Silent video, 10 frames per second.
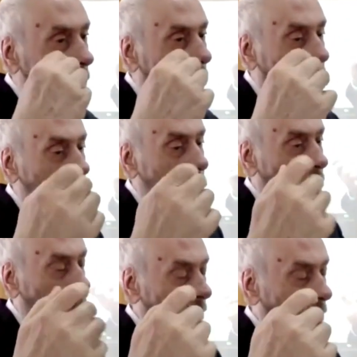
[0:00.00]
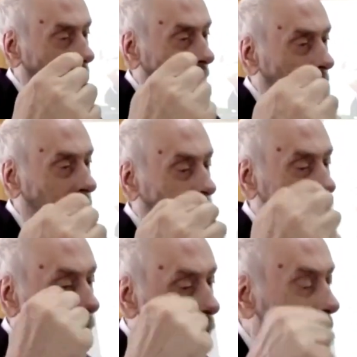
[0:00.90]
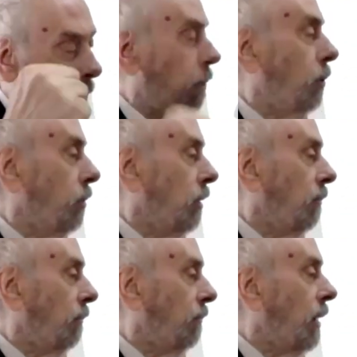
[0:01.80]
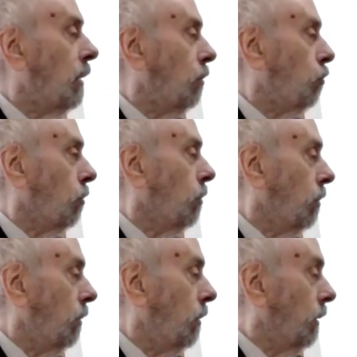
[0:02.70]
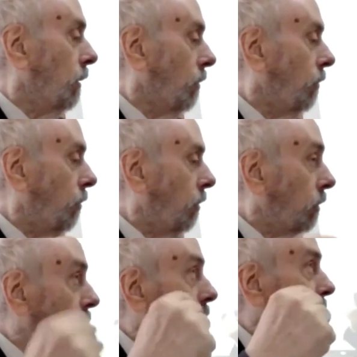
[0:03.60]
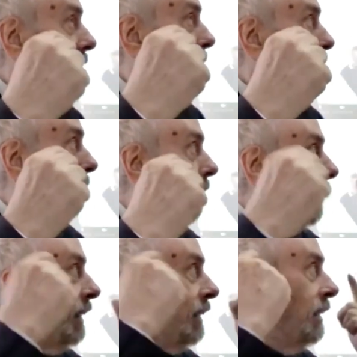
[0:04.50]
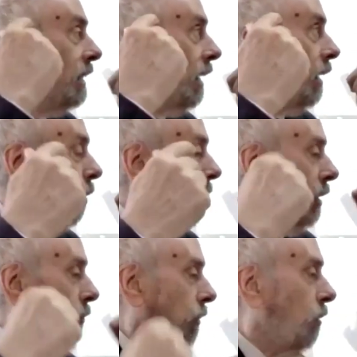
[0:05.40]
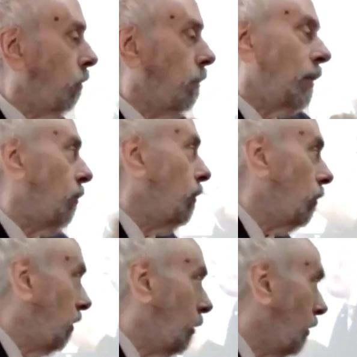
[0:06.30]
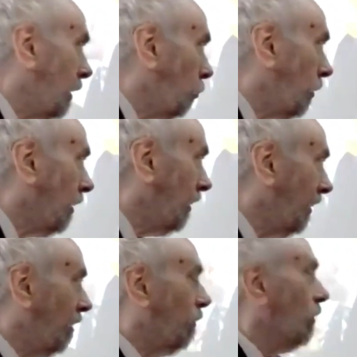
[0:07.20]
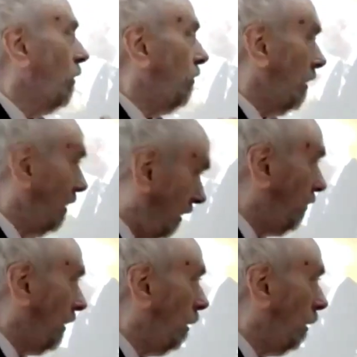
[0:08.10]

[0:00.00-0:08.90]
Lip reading: How you think that your body function? So you have an idea how it functions, but it's not a correct one for the scientific.